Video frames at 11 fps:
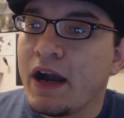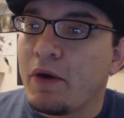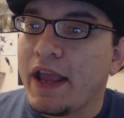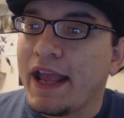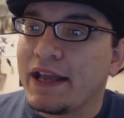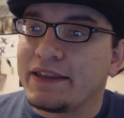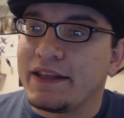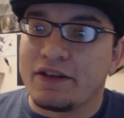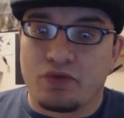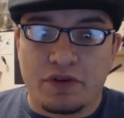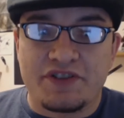Now, at the,
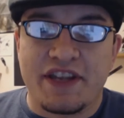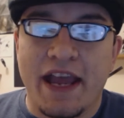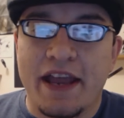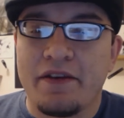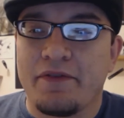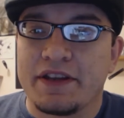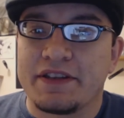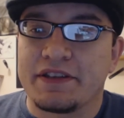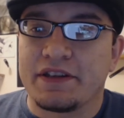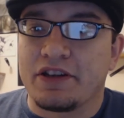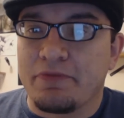towards the end of
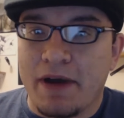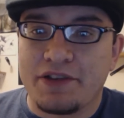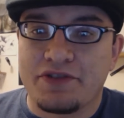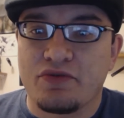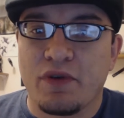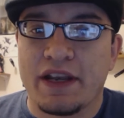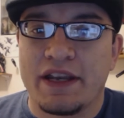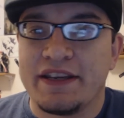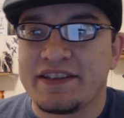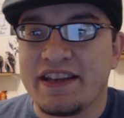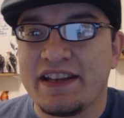it, Komatsu went and
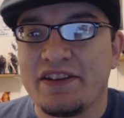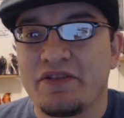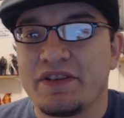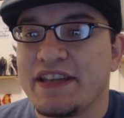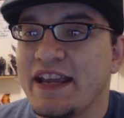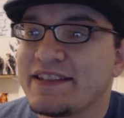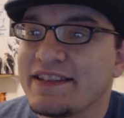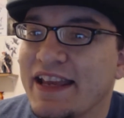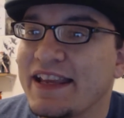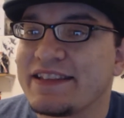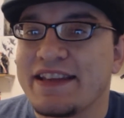he said, you know, it tastes
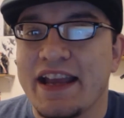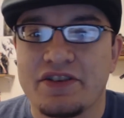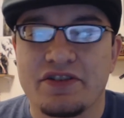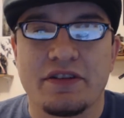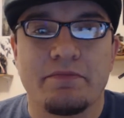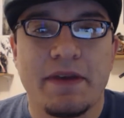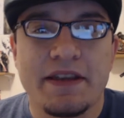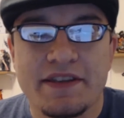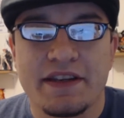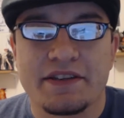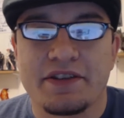like it's actually
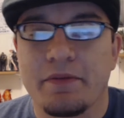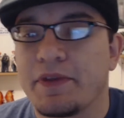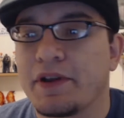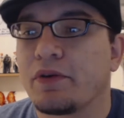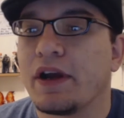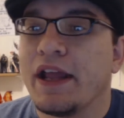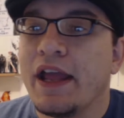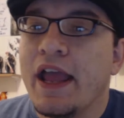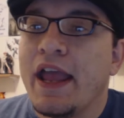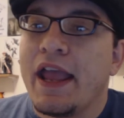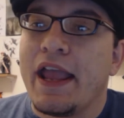missing something, right?
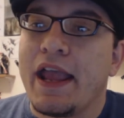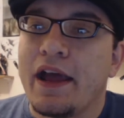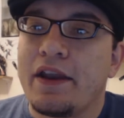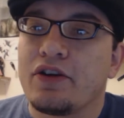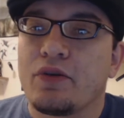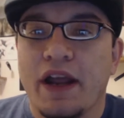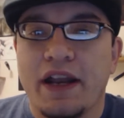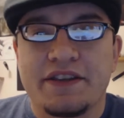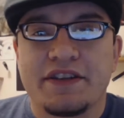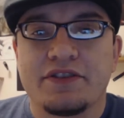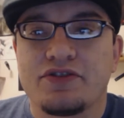And
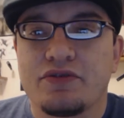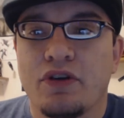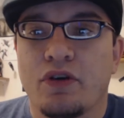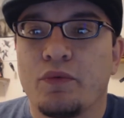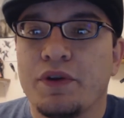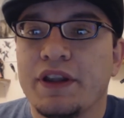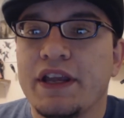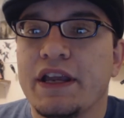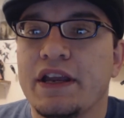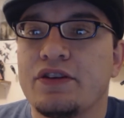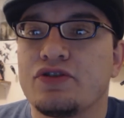Granny Setsuno
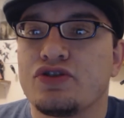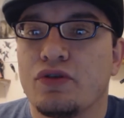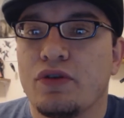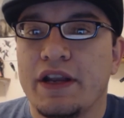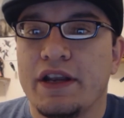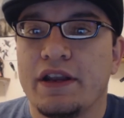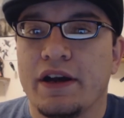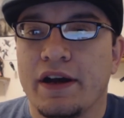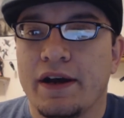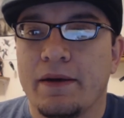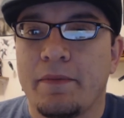really enjoyed.
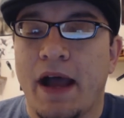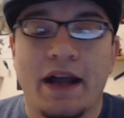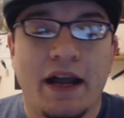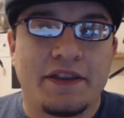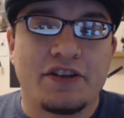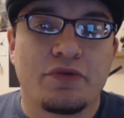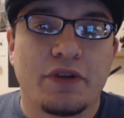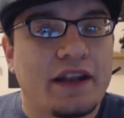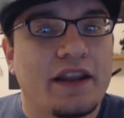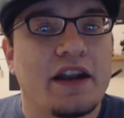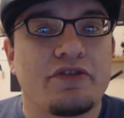Um, I, I, think she
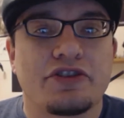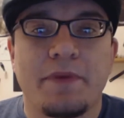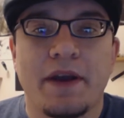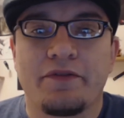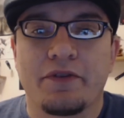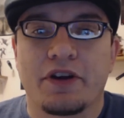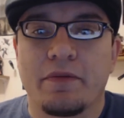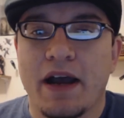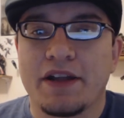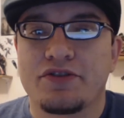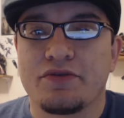really had a lot of respect for
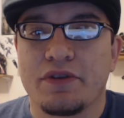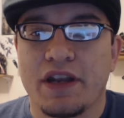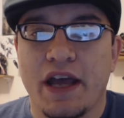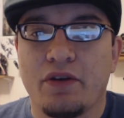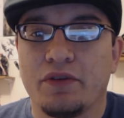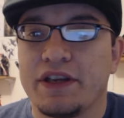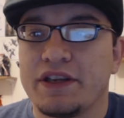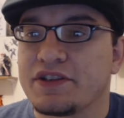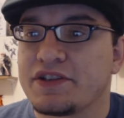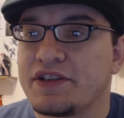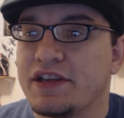Komatsu, and not only
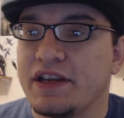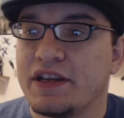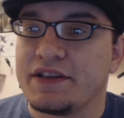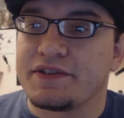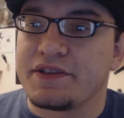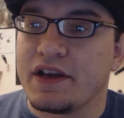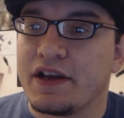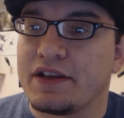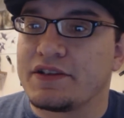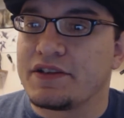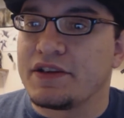just his
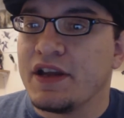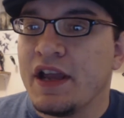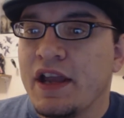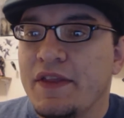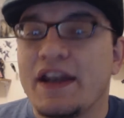uh, j-